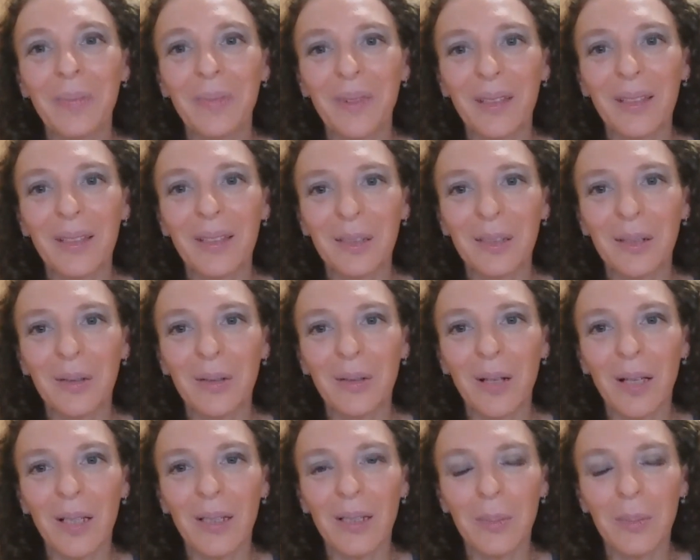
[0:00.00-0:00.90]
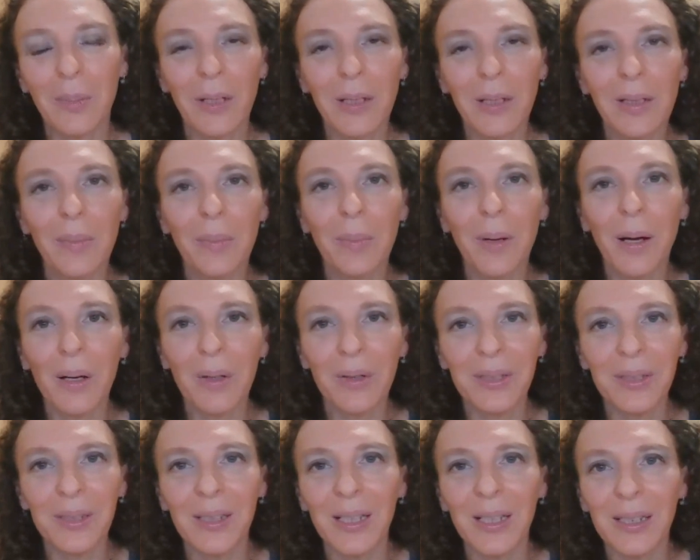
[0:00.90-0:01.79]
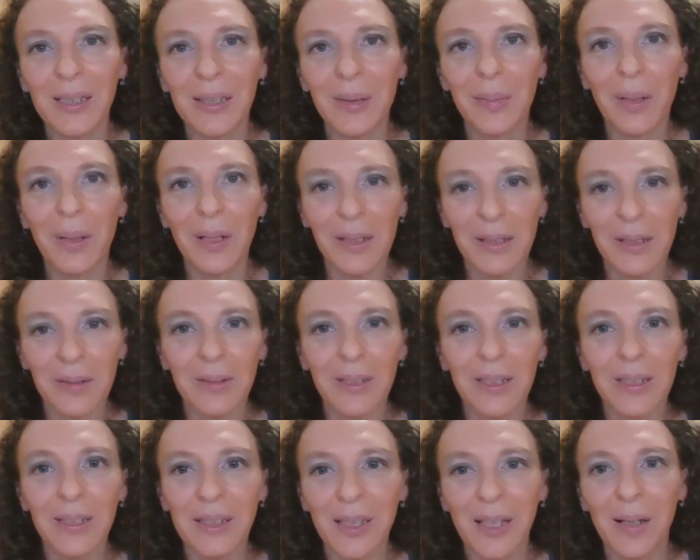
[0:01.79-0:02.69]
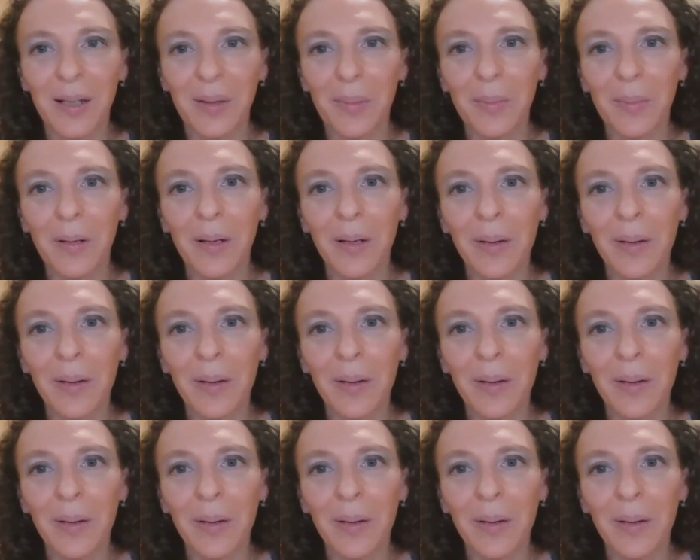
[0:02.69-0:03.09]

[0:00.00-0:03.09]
And so I spent about 6 months with him.